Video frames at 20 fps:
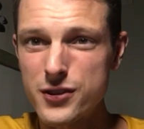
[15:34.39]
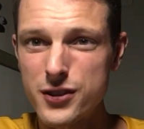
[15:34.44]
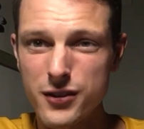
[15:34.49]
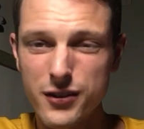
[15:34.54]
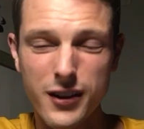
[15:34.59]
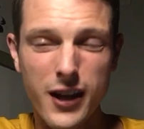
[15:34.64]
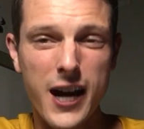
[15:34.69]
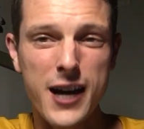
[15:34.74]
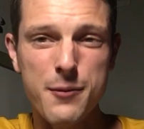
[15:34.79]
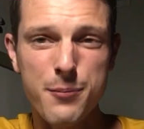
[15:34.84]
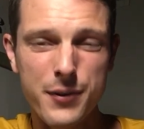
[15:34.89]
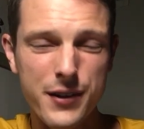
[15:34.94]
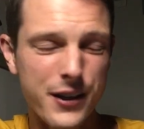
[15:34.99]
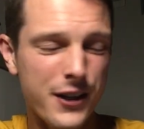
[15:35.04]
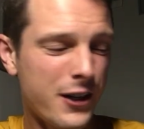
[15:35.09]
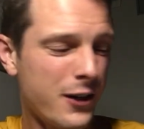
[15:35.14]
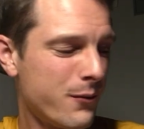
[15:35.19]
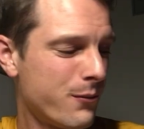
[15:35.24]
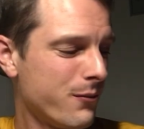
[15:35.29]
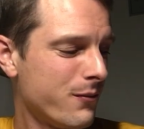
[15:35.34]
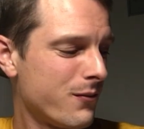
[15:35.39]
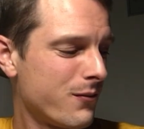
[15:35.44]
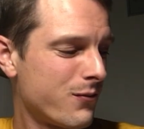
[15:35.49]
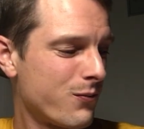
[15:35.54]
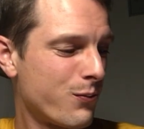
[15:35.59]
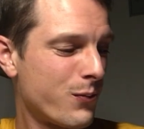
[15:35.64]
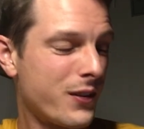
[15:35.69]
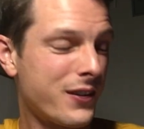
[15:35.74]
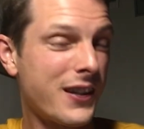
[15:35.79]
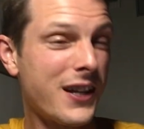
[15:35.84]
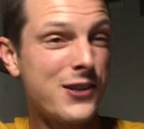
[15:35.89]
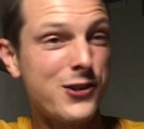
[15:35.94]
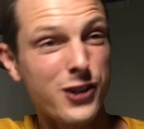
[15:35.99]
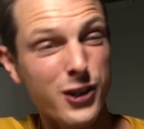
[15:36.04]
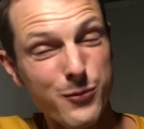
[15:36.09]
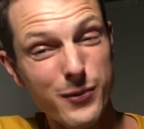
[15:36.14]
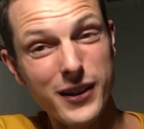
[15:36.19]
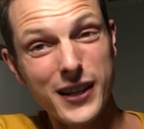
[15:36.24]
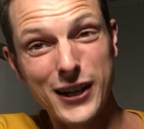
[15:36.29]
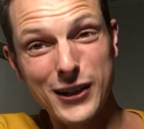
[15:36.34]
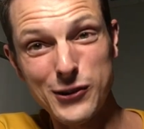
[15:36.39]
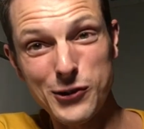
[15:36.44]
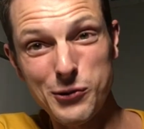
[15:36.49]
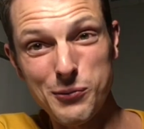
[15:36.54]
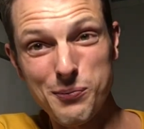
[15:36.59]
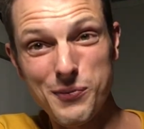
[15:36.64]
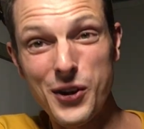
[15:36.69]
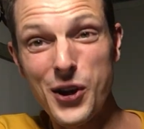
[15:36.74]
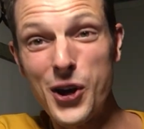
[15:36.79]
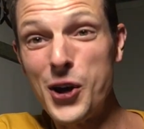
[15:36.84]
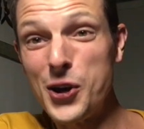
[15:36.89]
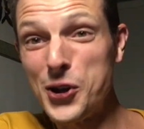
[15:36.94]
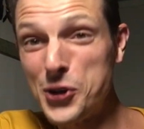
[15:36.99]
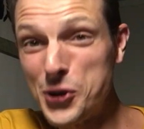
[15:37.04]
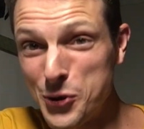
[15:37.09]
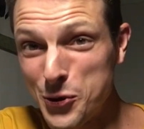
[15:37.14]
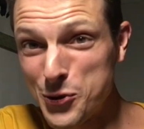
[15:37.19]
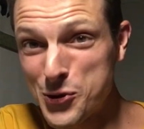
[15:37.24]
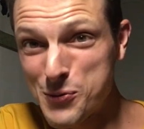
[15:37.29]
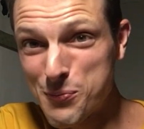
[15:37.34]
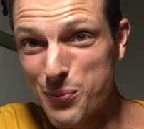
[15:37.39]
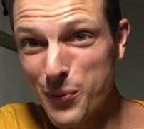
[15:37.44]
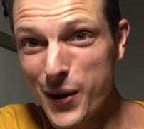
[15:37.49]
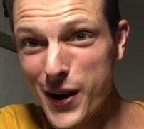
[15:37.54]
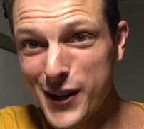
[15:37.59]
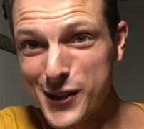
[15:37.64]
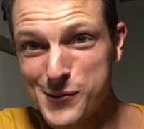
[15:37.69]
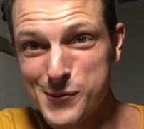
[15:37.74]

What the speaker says: to 9 p.m., but that's going to be like a huge break.